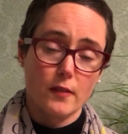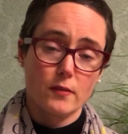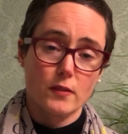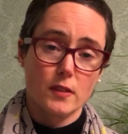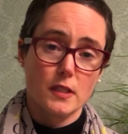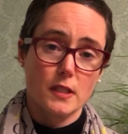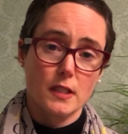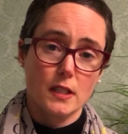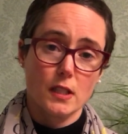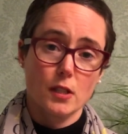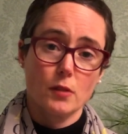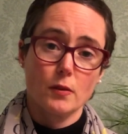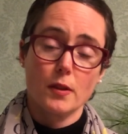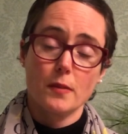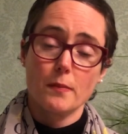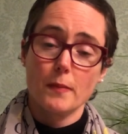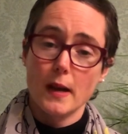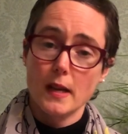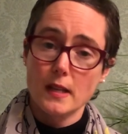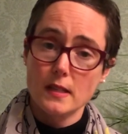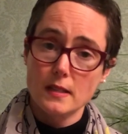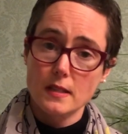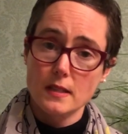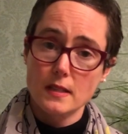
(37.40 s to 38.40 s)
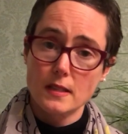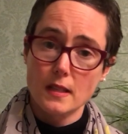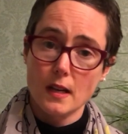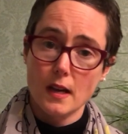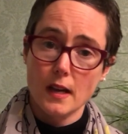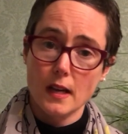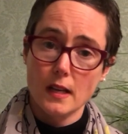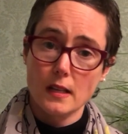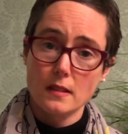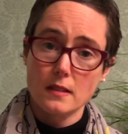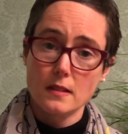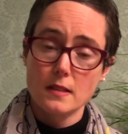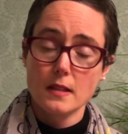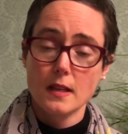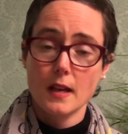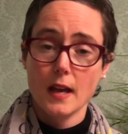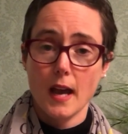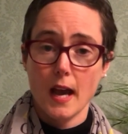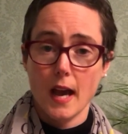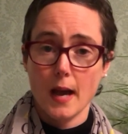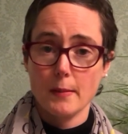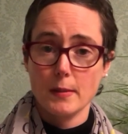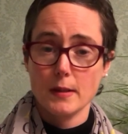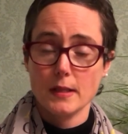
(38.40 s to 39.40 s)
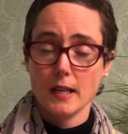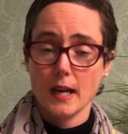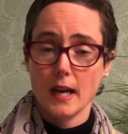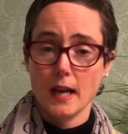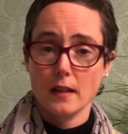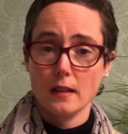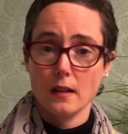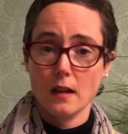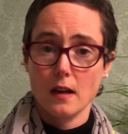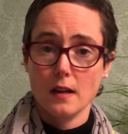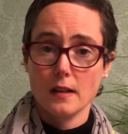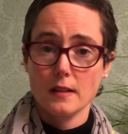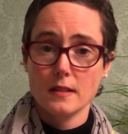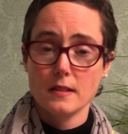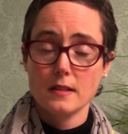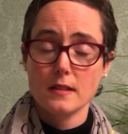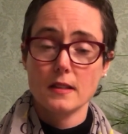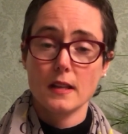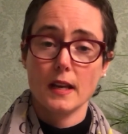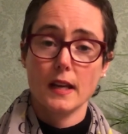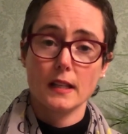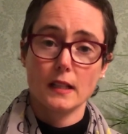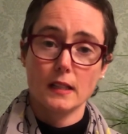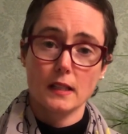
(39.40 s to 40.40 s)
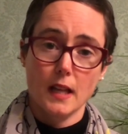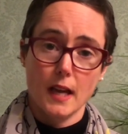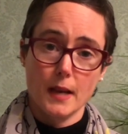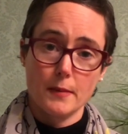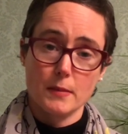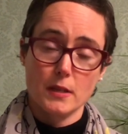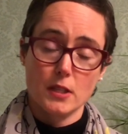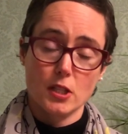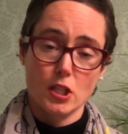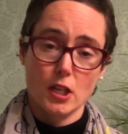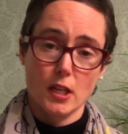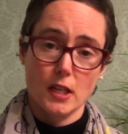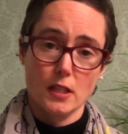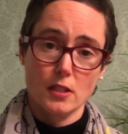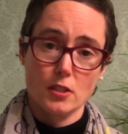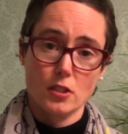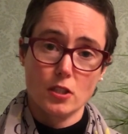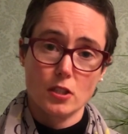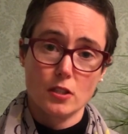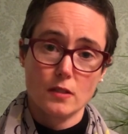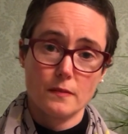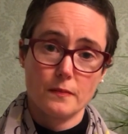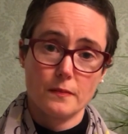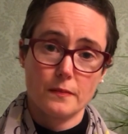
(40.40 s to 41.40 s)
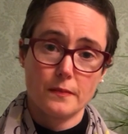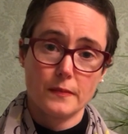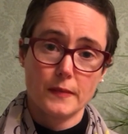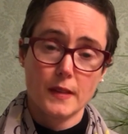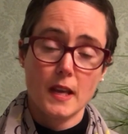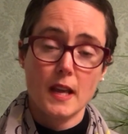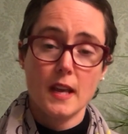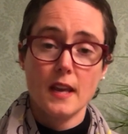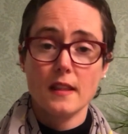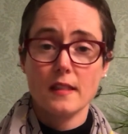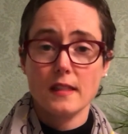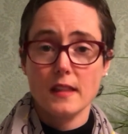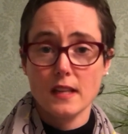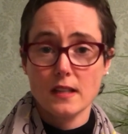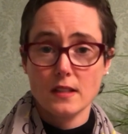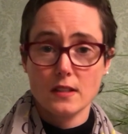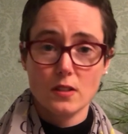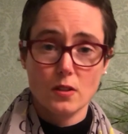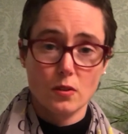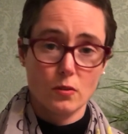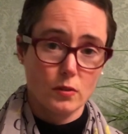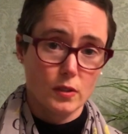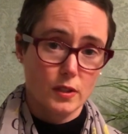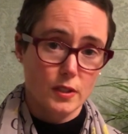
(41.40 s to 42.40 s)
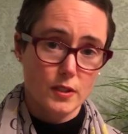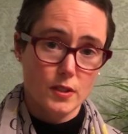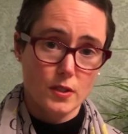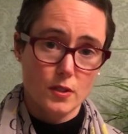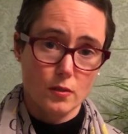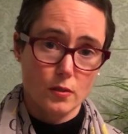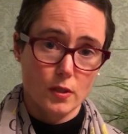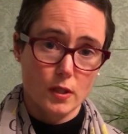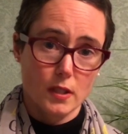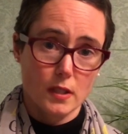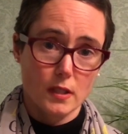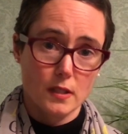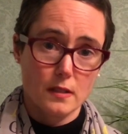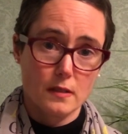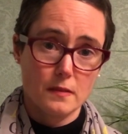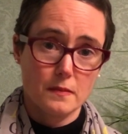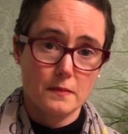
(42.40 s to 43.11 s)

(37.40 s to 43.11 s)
to deal with pesticides, habitat loss, and climate change. Things don't look so good.